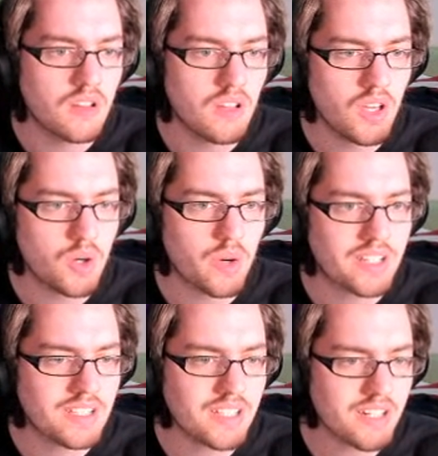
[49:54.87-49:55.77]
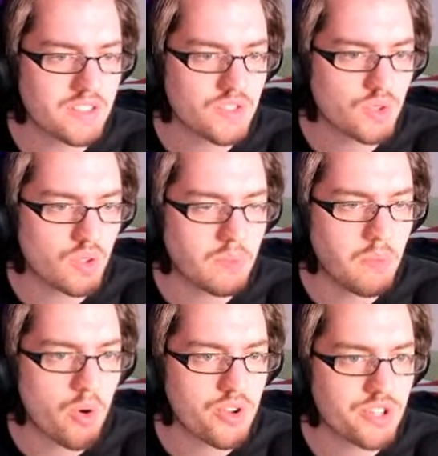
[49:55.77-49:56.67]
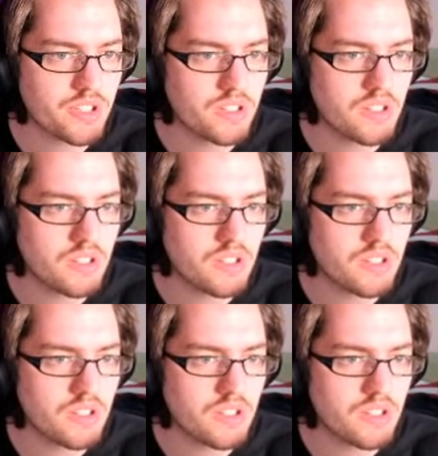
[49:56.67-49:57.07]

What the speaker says: Oh, I didn't install emotion.